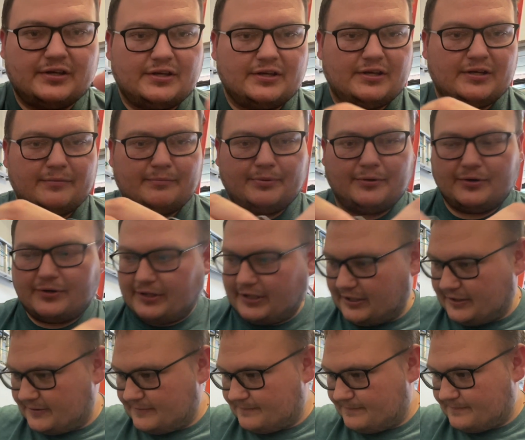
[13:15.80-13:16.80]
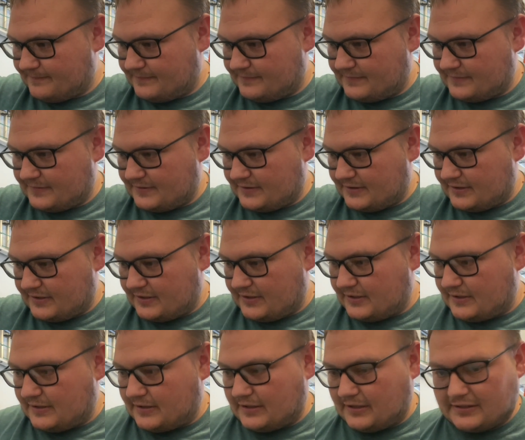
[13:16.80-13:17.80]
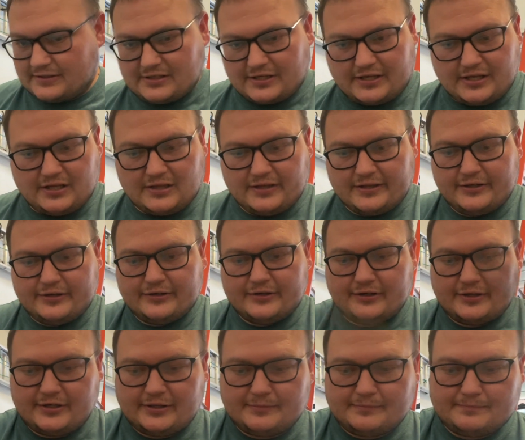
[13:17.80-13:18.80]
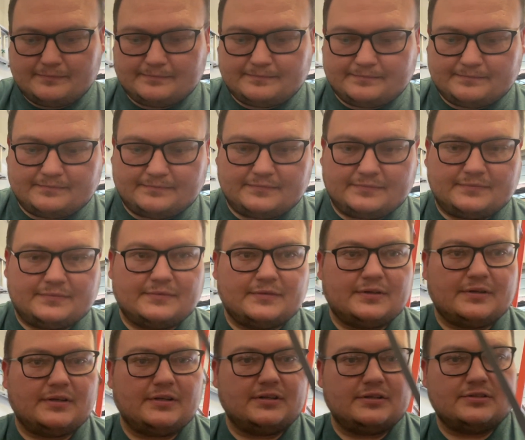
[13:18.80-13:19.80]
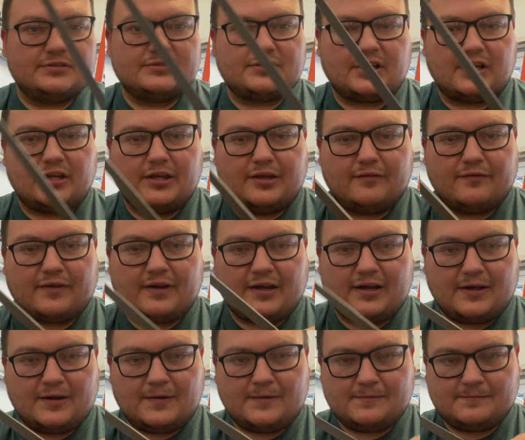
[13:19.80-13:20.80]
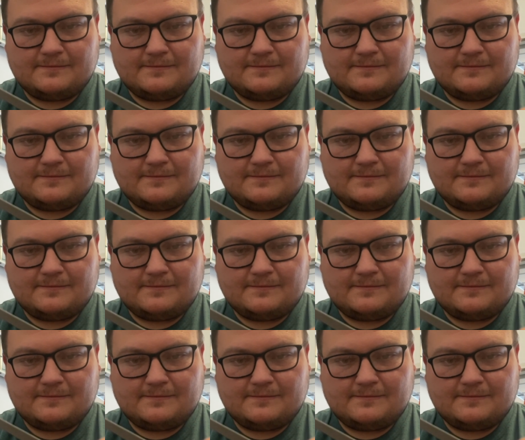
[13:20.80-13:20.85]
and pretty. That's how you clean her up. Just take your file,